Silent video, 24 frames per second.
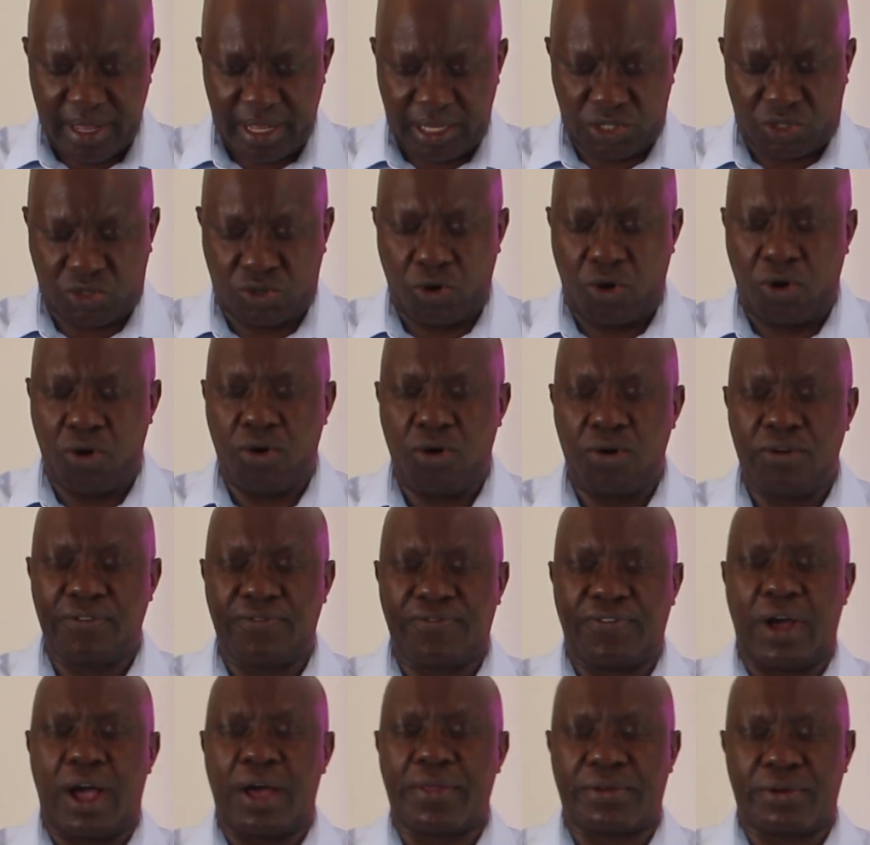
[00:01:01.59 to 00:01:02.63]
And so,
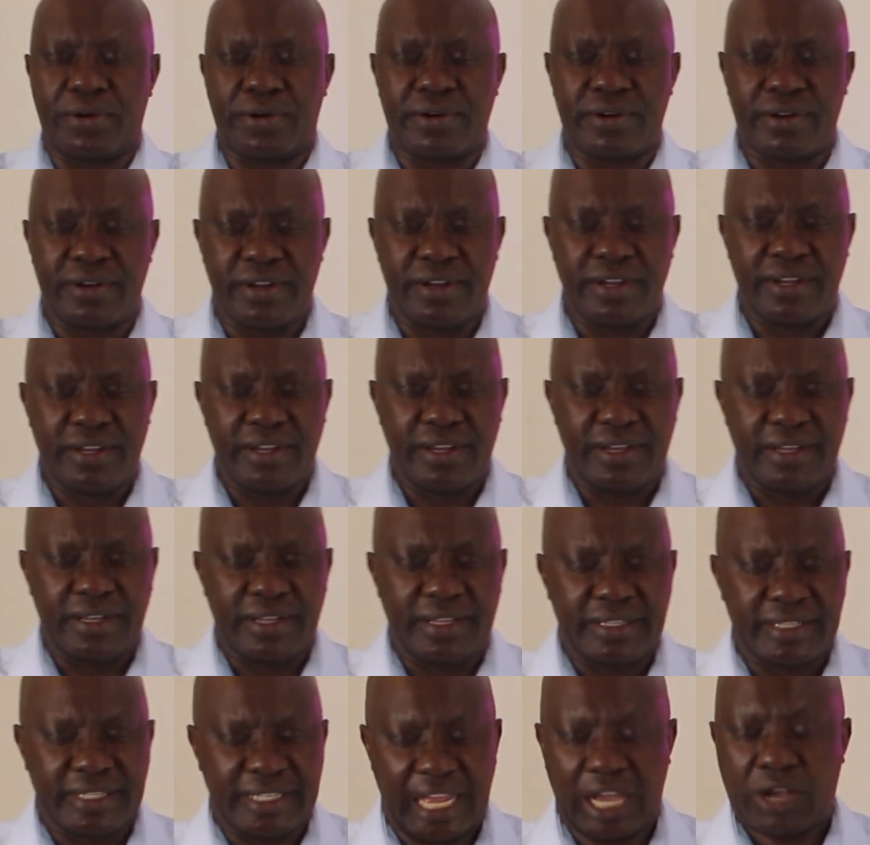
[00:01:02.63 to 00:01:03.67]
Father,
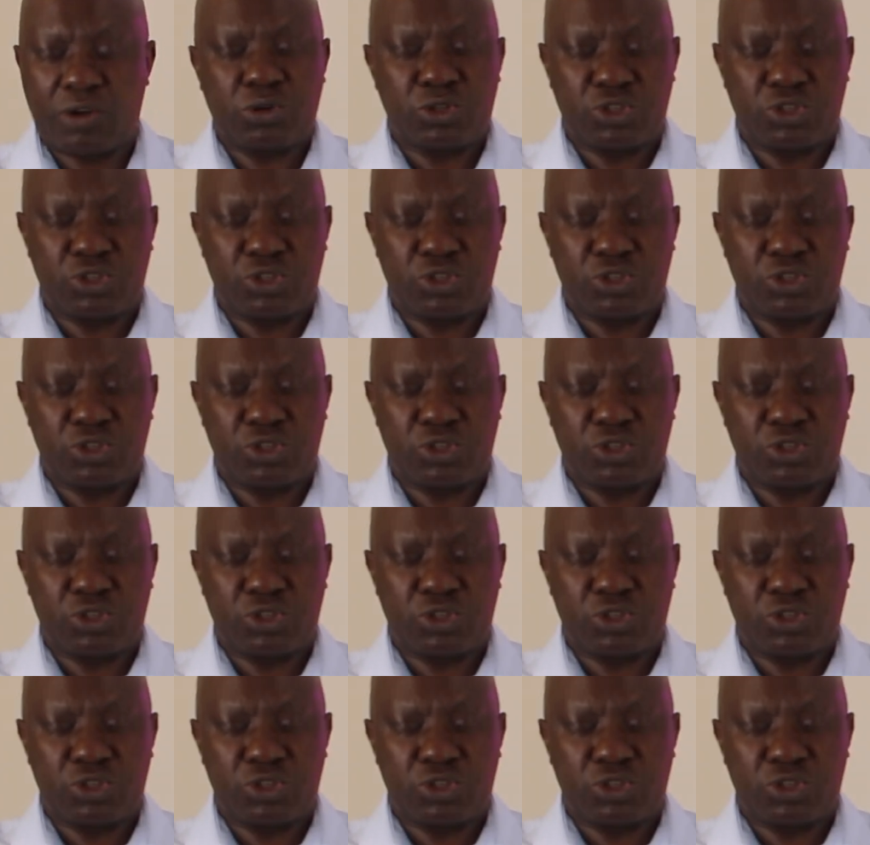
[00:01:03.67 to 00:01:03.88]
take